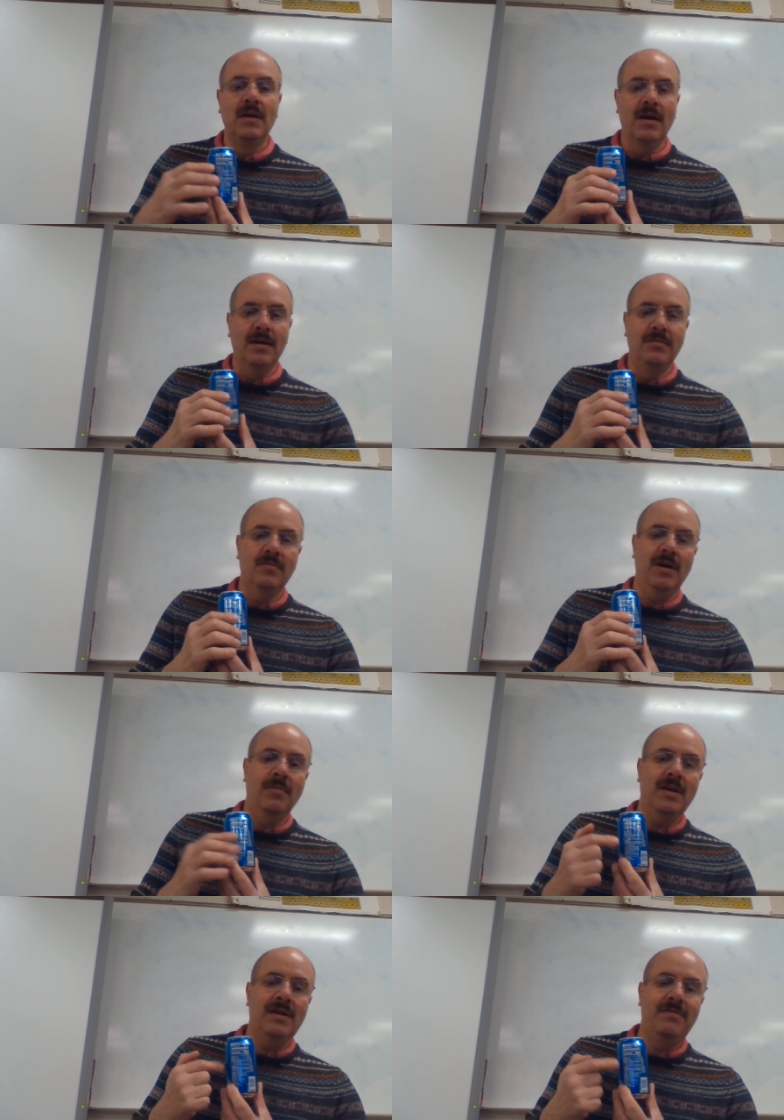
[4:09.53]
And
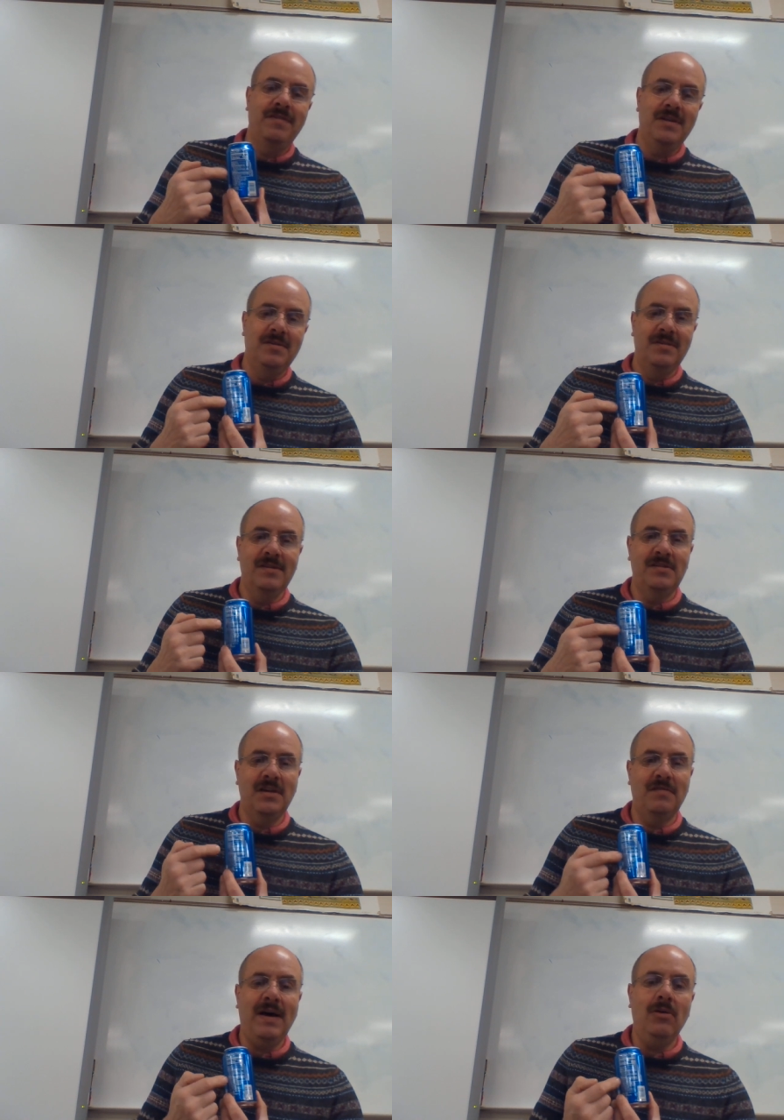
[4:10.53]
when they figure this
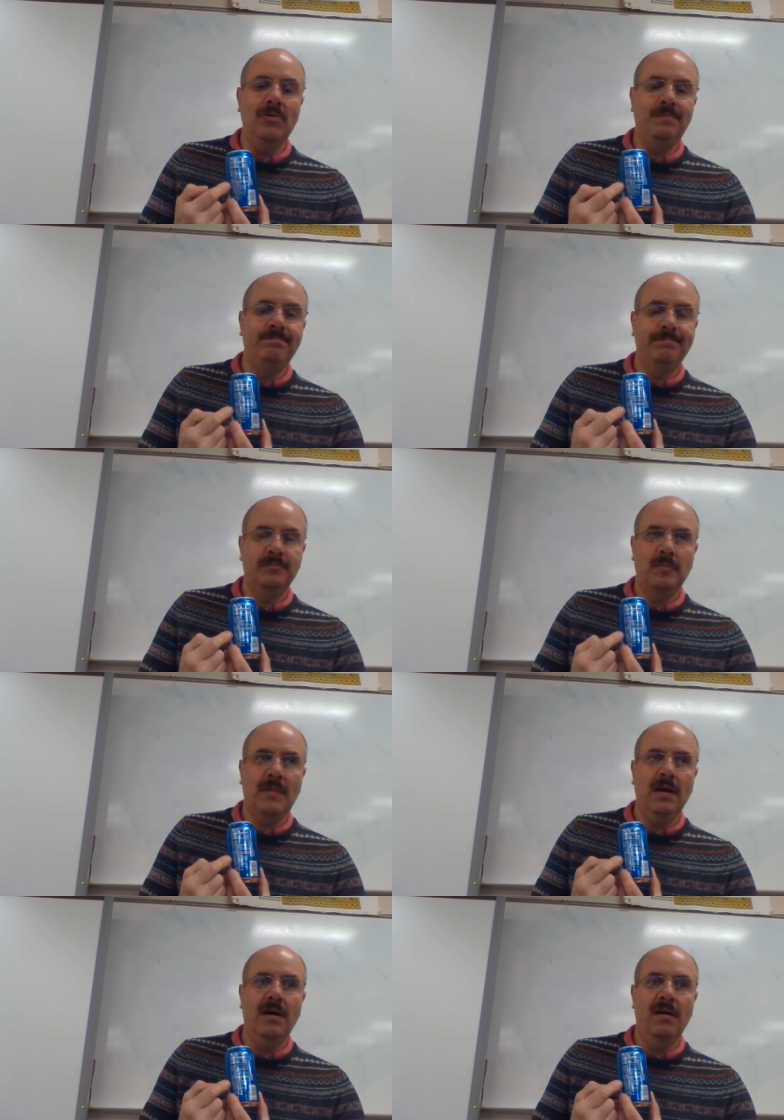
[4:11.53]
stuff out,
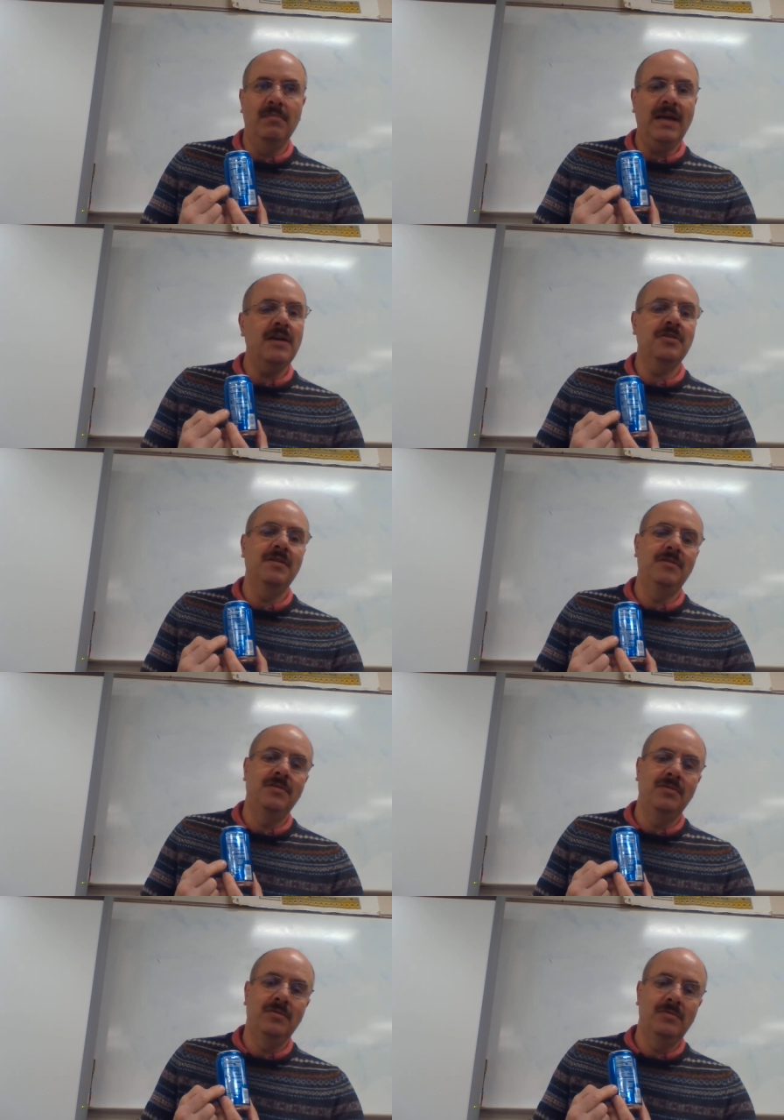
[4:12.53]
they actually
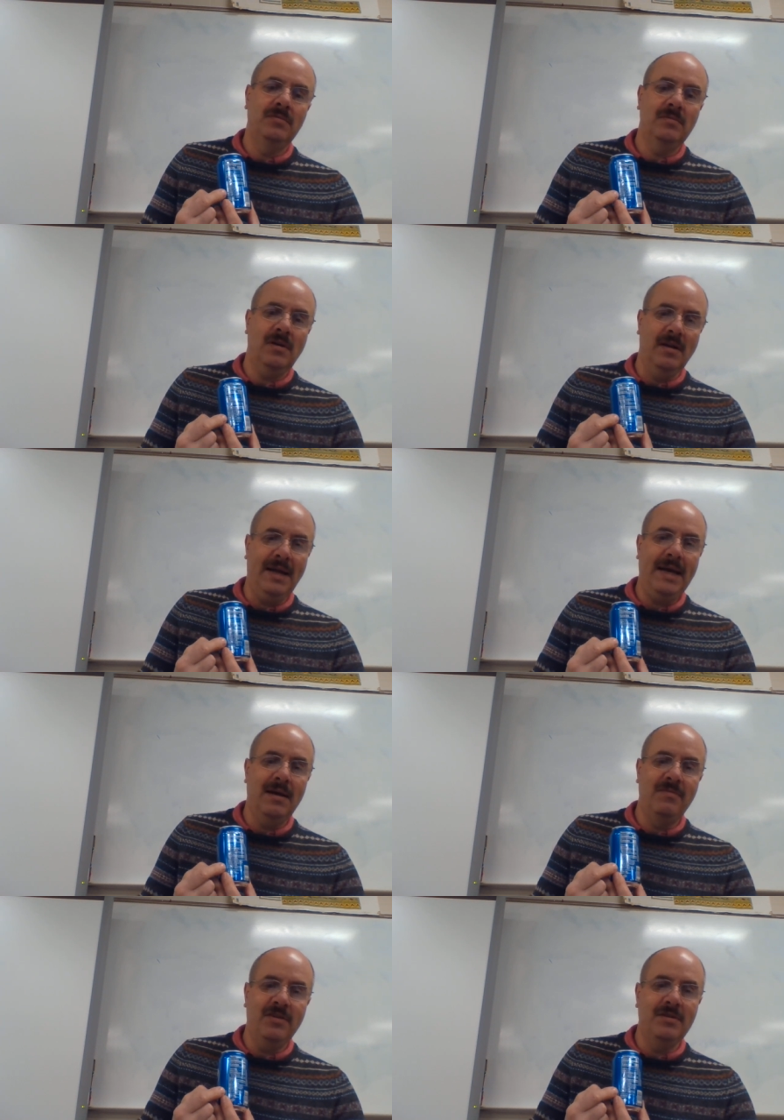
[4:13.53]
do a
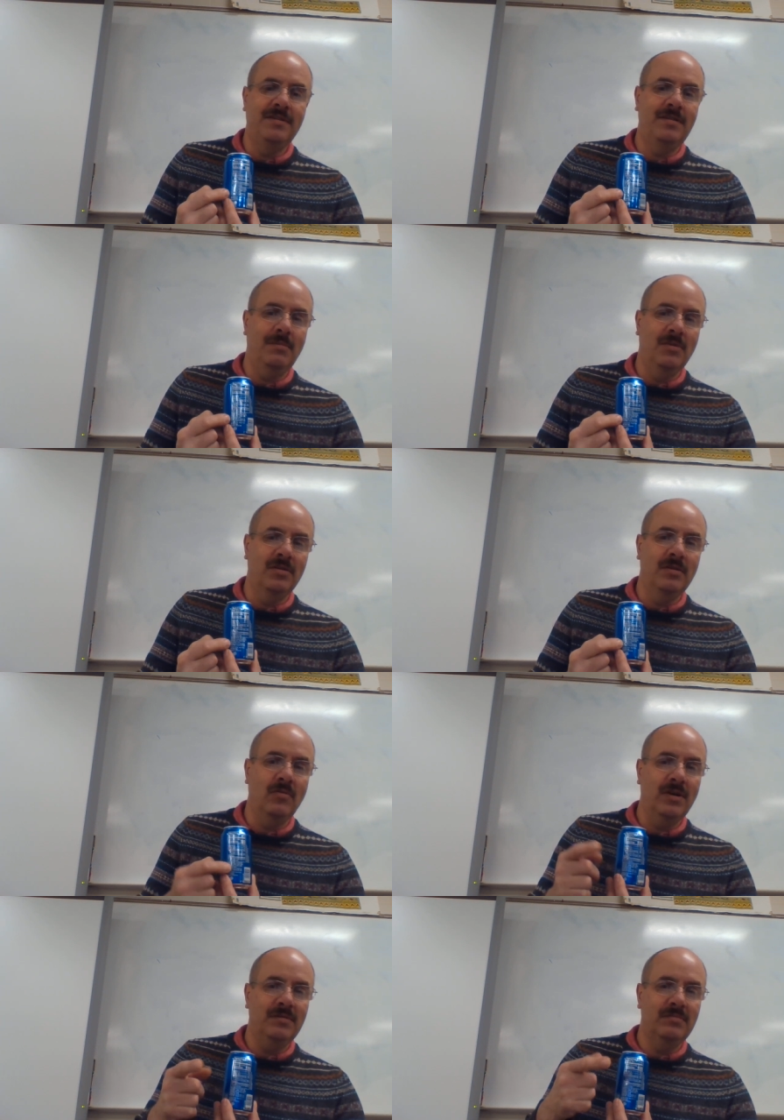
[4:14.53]
lab very similar to
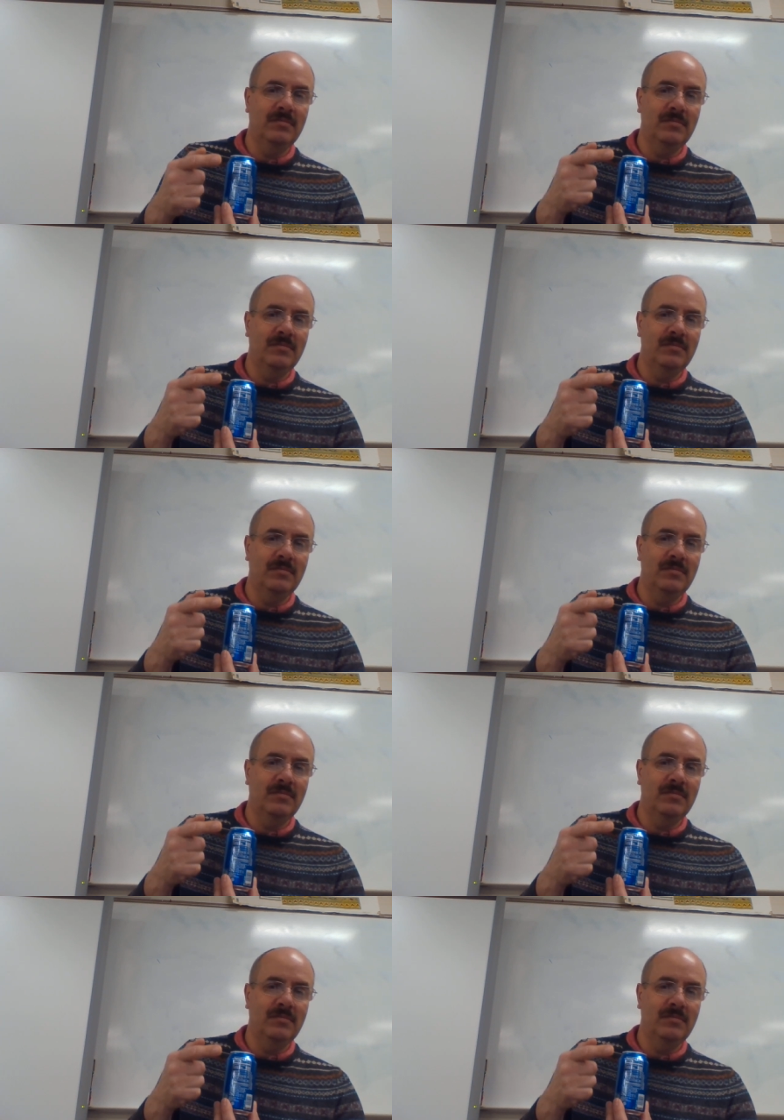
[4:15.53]
what